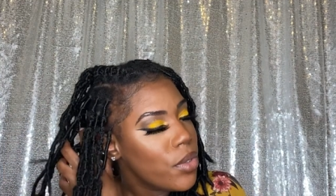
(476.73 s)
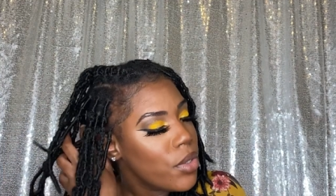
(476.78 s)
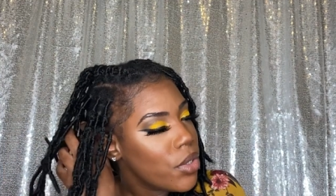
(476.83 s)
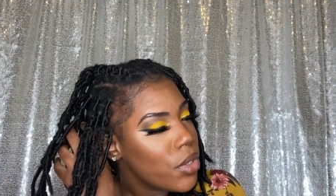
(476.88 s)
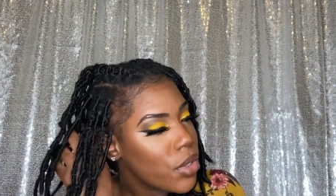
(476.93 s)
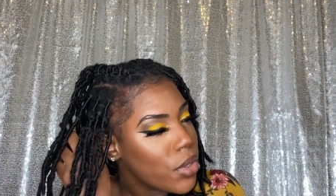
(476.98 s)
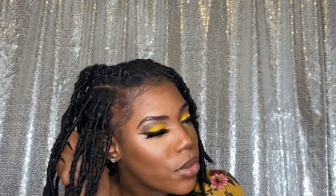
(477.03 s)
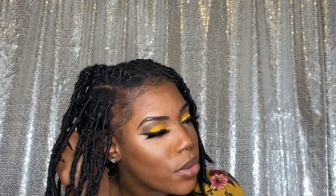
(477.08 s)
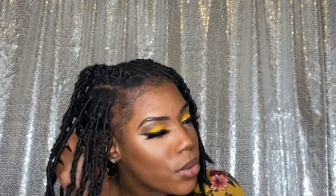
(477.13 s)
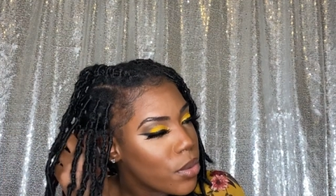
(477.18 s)

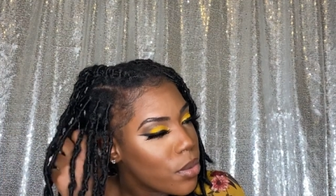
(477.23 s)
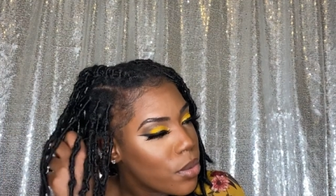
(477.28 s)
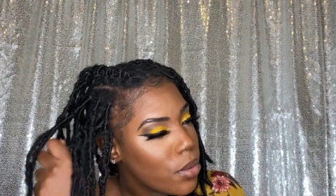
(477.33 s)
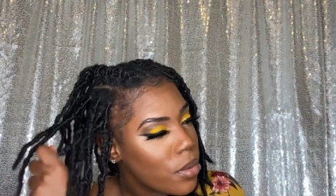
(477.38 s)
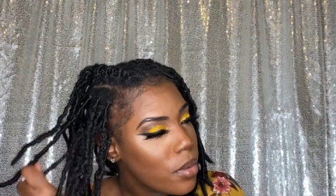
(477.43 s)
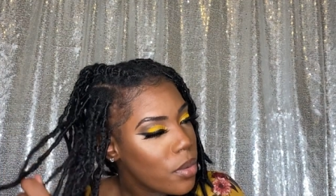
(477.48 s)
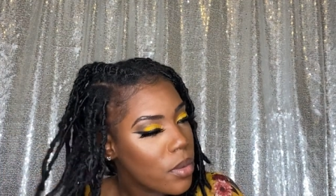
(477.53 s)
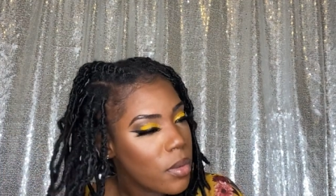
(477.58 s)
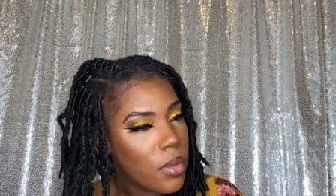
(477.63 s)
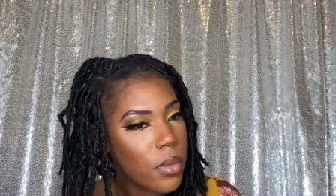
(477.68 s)
do
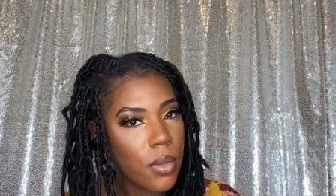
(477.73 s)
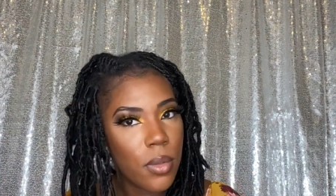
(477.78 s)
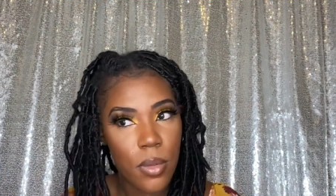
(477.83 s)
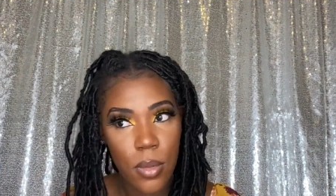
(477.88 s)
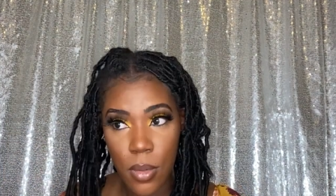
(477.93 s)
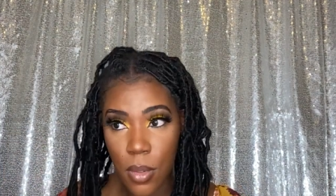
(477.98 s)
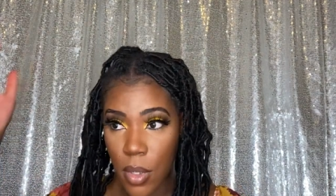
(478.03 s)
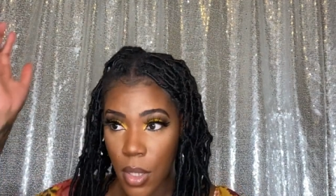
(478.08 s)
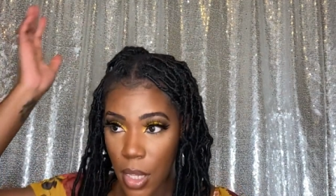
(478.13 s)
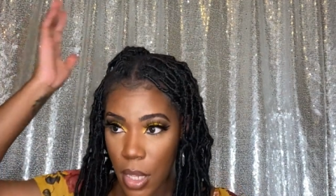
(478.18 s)

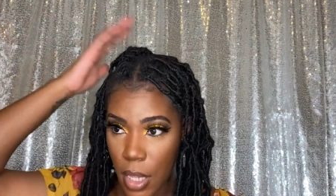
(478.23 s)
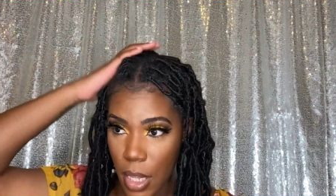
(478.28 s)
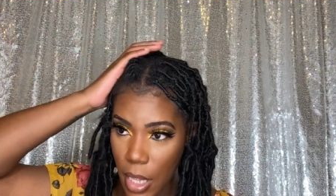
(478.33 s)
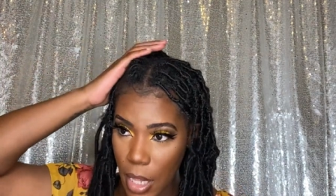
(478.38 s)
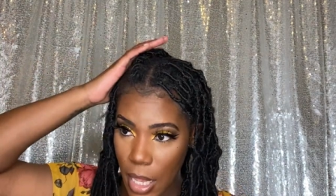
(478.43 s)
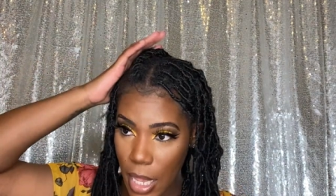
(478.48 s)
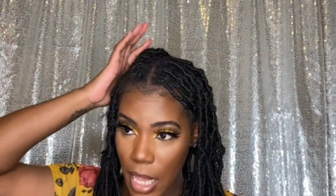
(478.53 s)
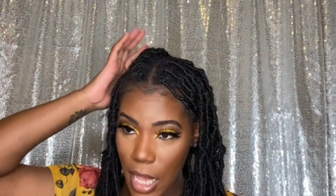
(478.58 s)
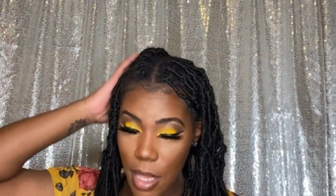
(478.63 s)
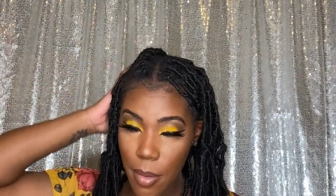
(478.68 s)

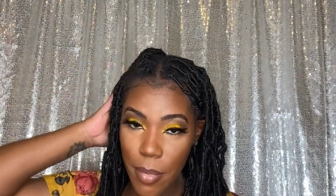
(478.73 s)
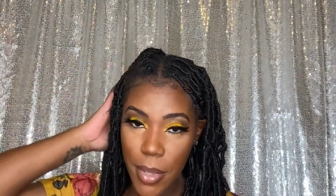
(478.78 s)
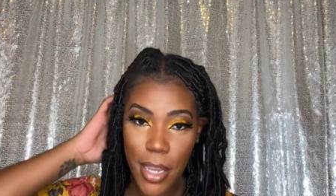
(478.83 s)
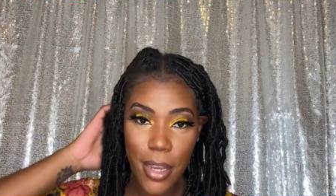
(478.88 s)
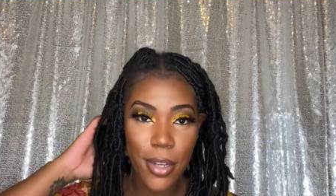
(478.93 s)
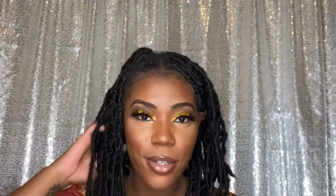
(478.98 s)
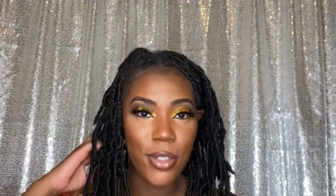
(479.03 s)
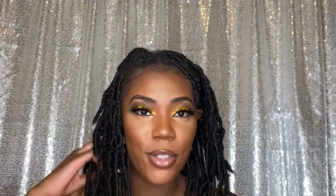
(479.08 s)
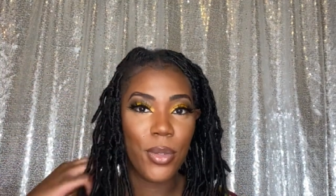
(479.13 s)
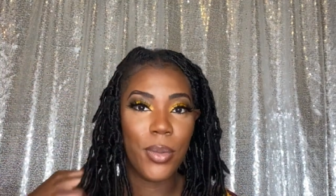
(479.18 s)
a
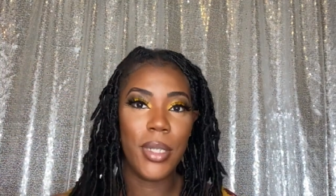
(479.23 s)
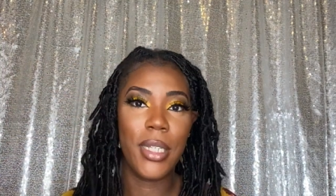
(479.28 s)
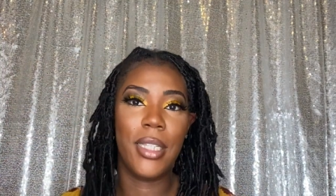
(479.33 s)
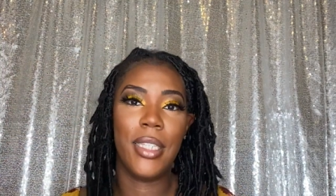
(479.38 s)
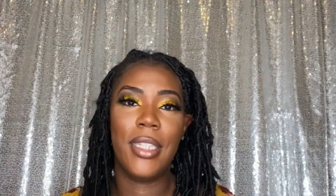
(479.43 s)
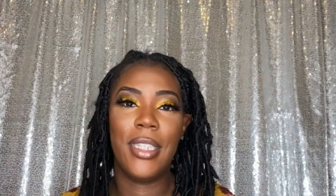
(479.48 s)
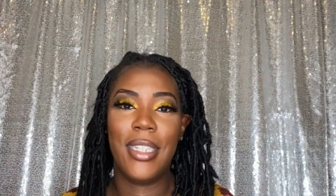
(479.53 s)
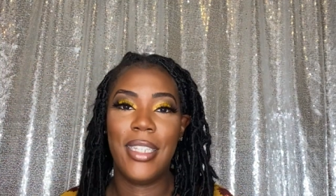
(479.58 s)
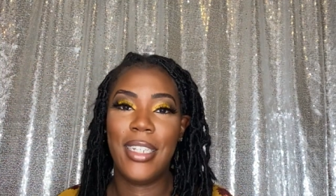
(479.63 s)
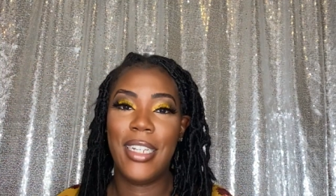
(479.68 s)
barrel
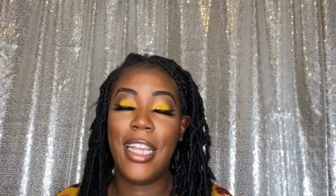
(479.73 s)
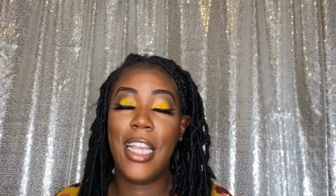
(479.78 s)
twist.